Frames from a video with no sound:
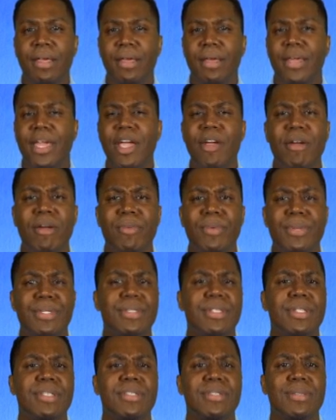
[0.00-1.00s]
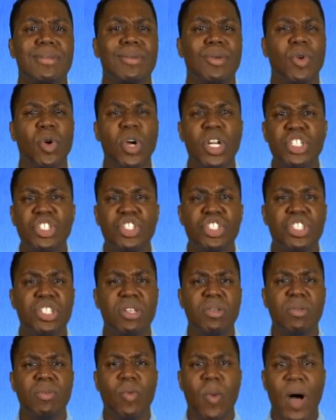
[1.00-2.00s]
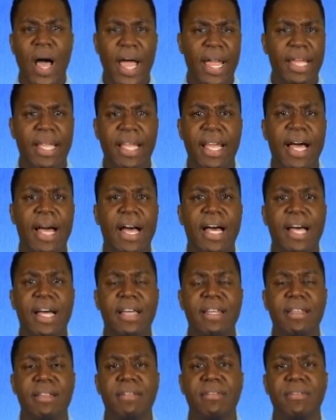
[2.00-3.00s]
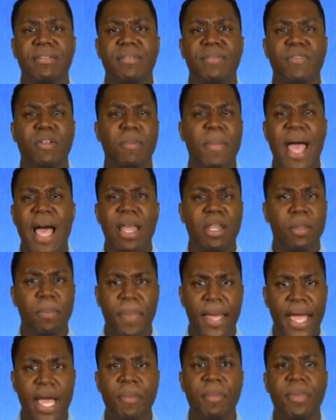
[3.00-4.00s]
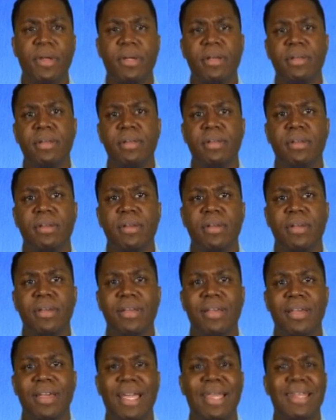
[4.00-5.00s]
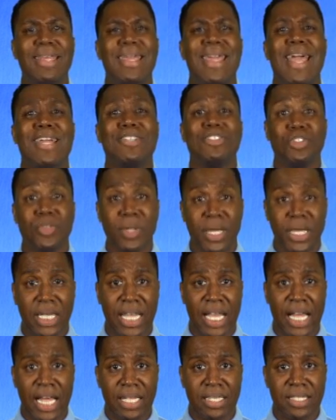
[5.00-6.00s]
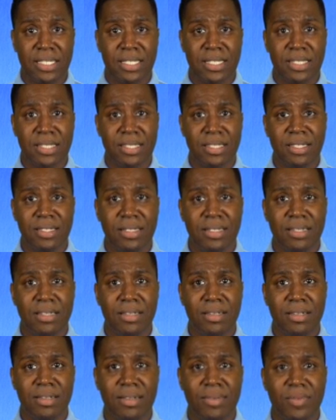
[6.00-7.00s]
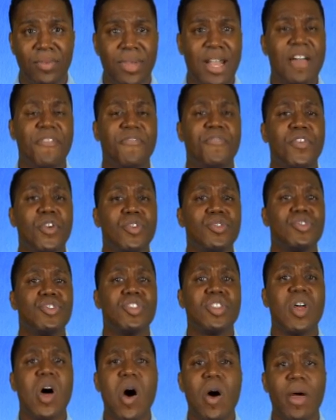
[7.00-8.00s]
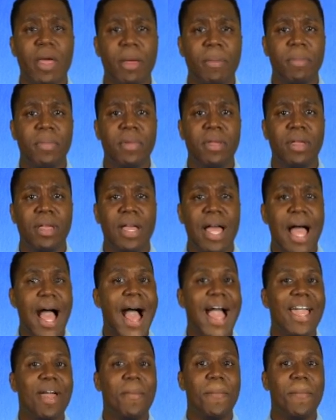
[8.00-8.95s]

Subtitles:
Garrett was this grungy white guy from Alabama, and he had dreadlocks. When I first saw him, I